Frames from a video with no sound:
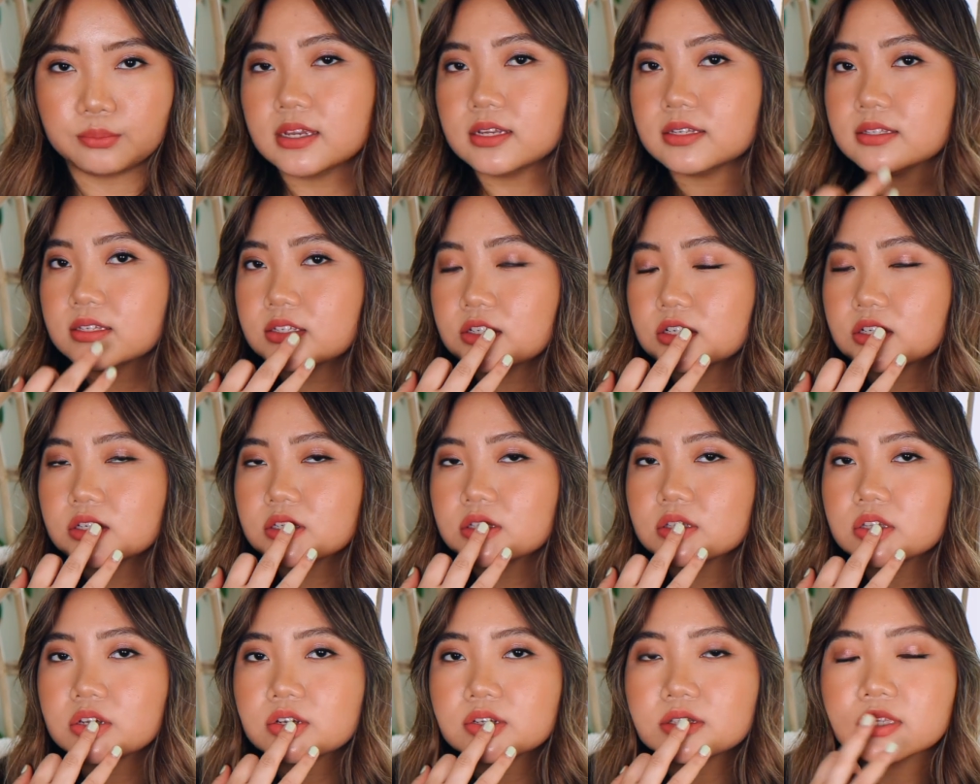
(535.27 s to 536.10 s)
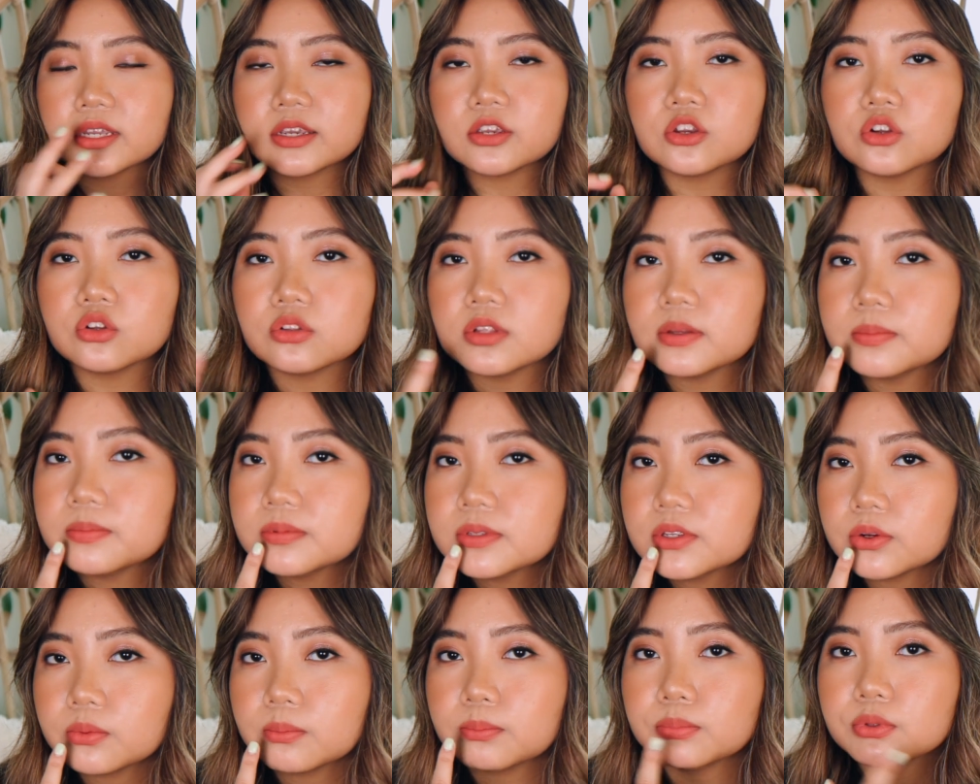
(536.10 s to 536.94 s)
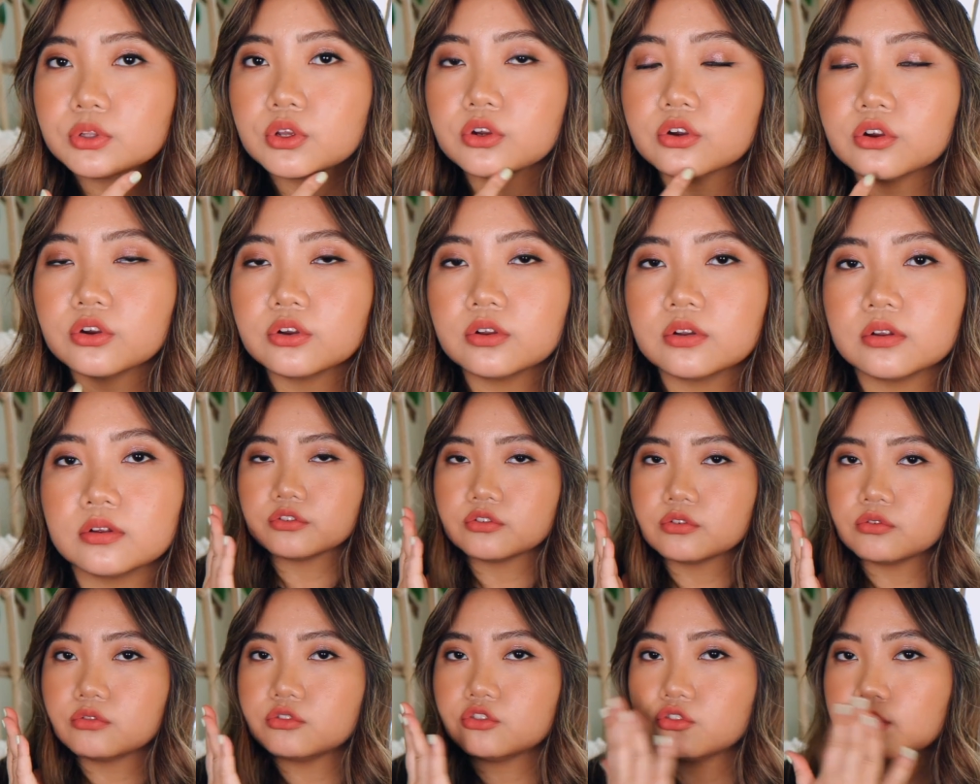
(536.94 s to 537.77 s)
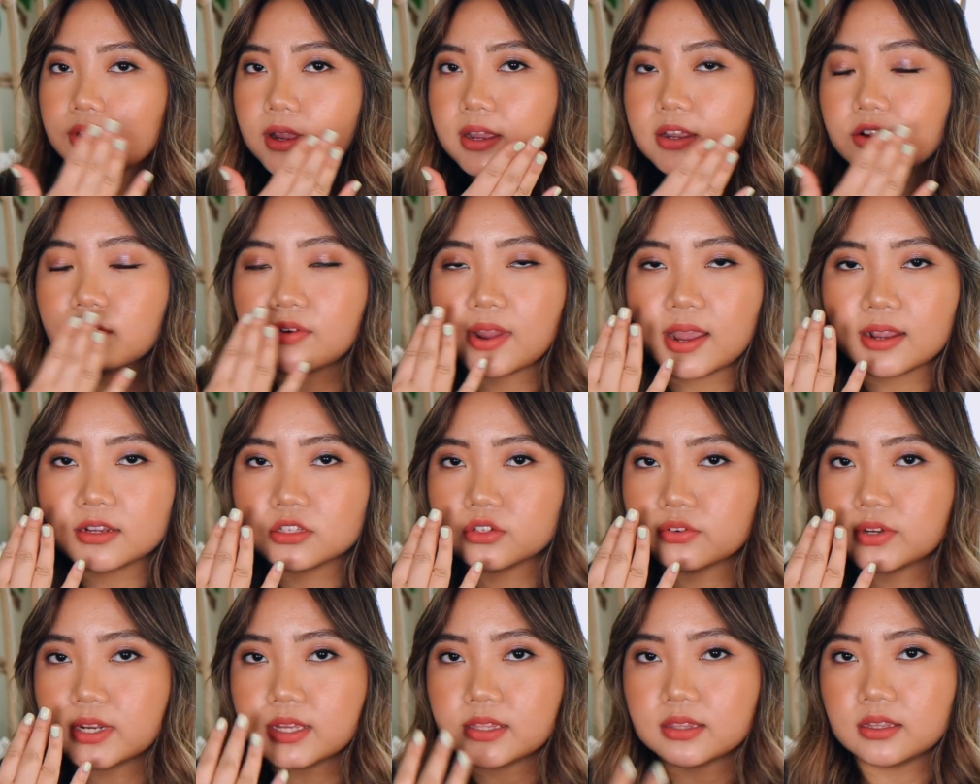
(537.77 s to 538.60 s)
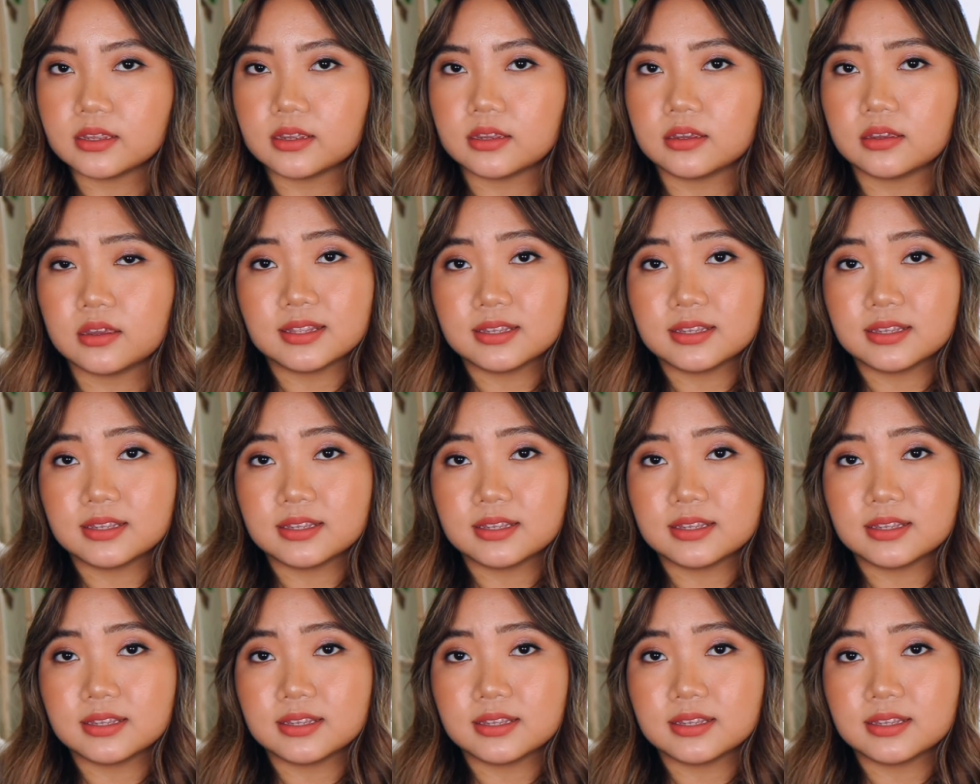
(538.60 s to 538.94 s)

because it just looks like your lips are blurred. There's no dry cracks or anything.